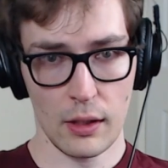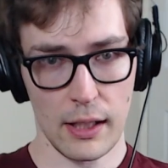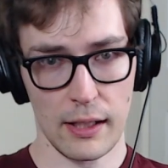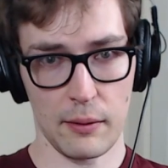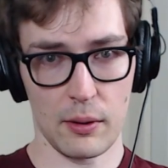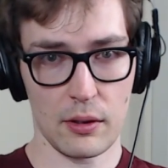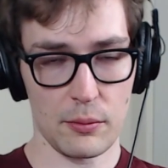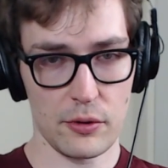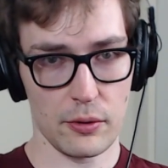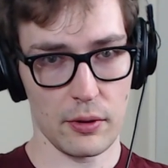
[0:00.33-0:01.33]
Hi,
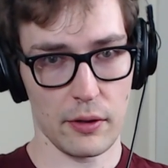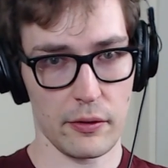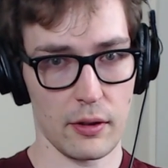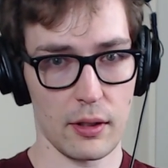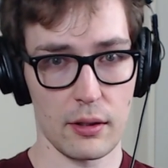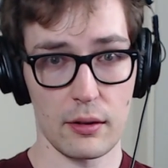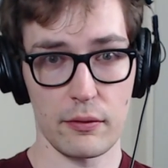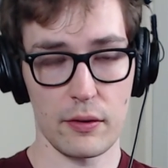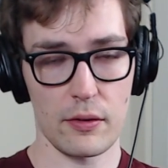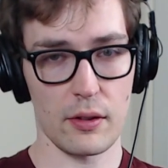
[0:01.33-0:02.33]
welcome to another
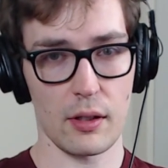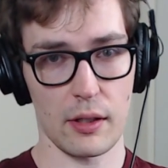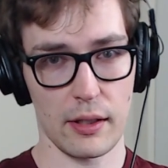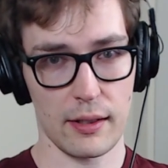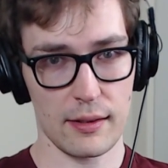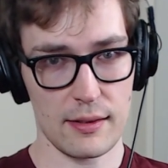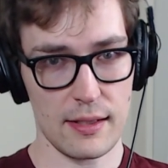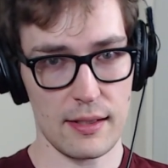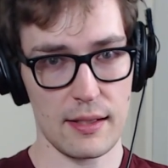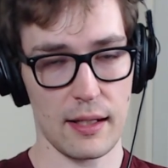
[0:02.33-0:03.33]
physionic
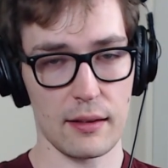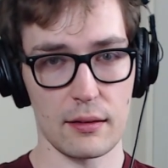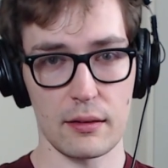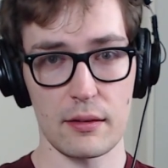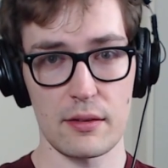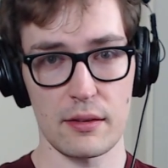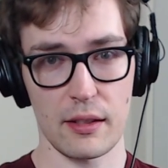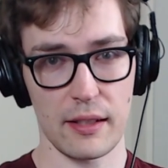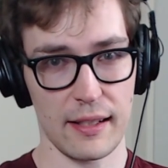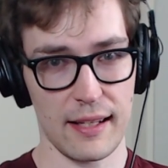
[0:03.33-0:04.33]
detailed
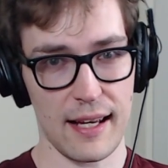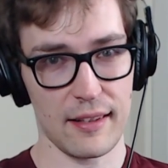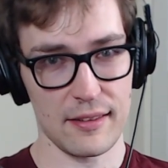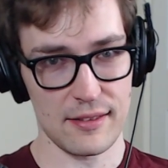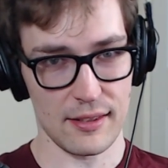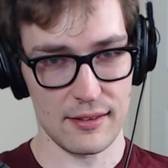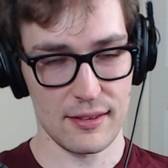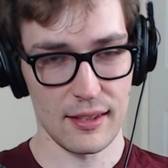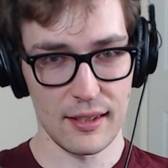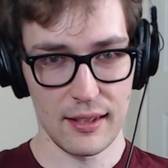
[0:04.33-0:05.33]
study analysis.
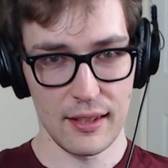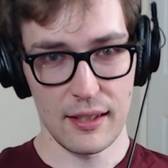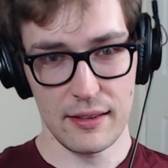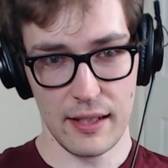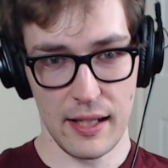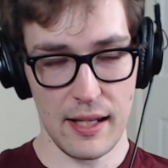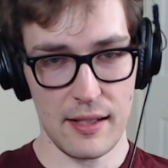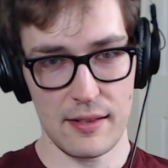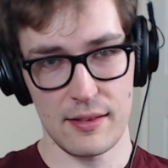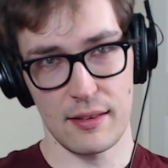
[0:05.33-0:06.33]

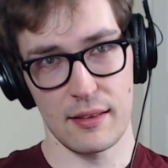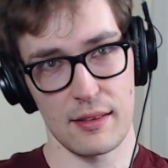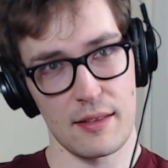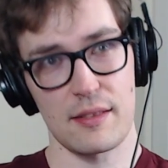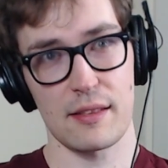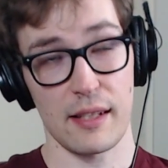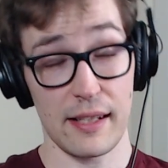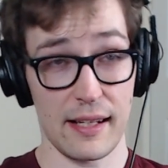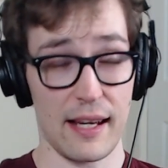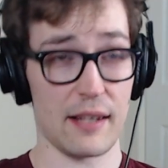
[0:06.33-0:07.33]
Today's
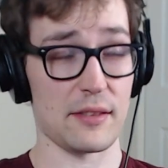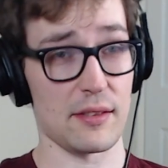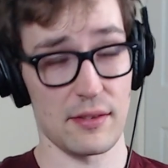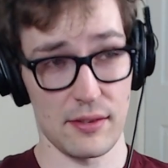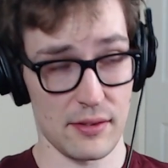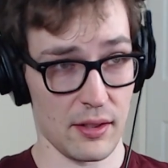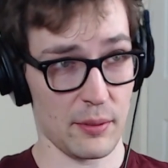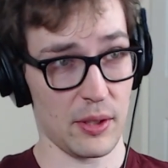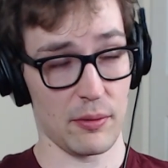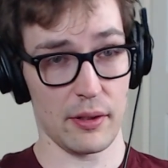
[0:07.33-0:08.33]
study analysis is going to
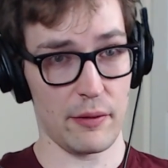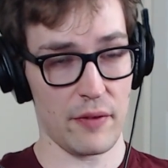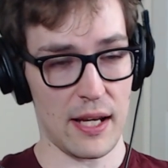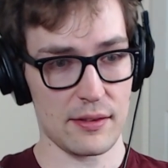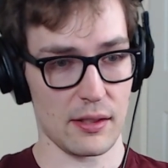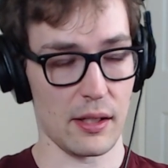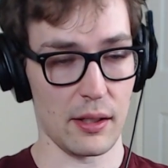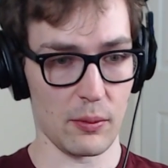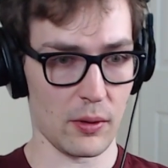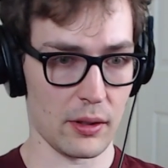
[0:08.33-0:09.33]
be a really
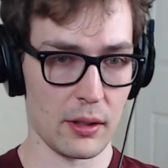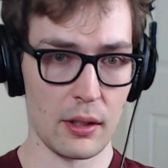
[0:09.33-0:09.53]
fascinating one